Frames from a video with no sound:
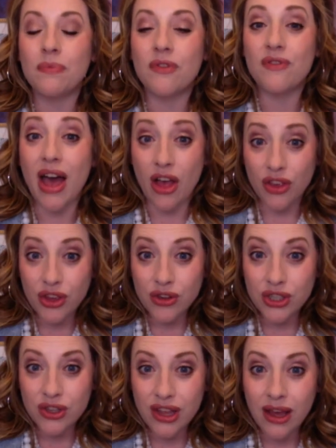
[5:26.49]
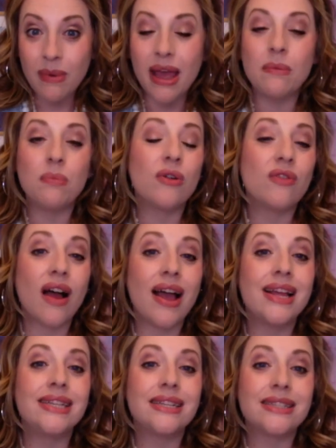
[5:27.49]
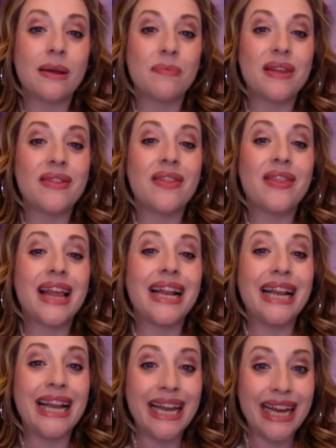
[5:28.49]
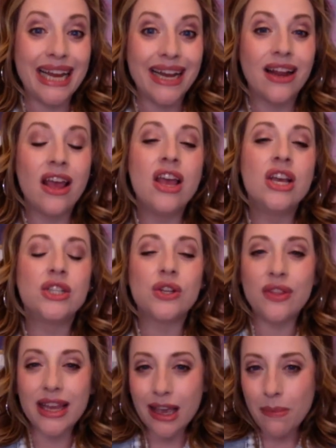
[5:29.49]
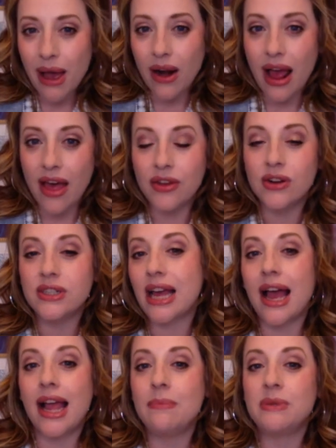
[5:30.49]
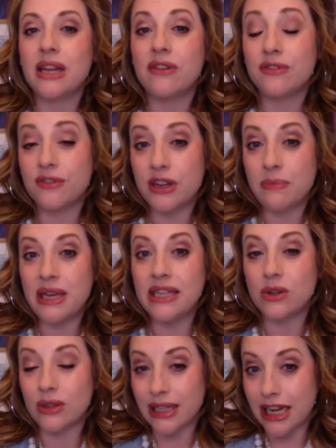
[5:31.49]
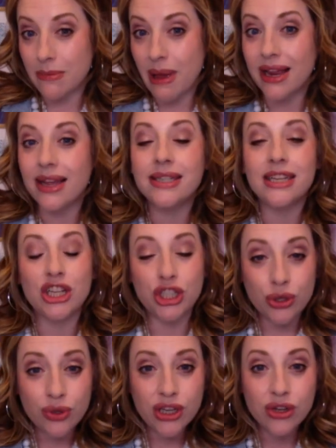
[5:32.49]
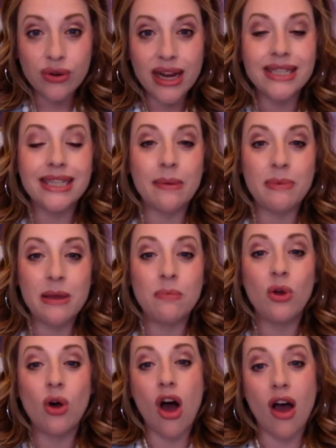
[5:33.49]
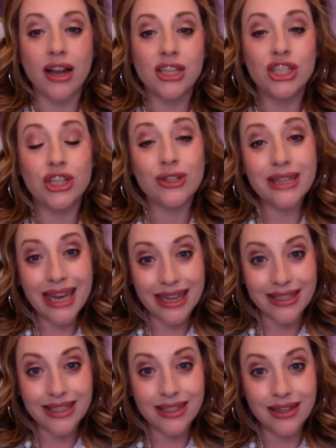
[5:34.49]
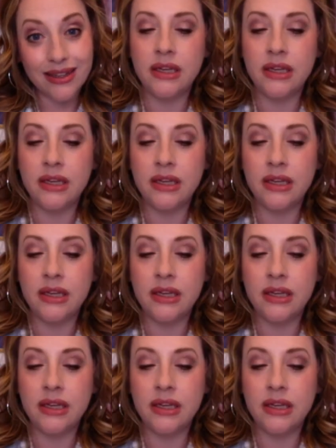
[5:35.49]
value to them and provides something that they need. So think about other types of freebies or lead magnets that you can create to get people onto your list.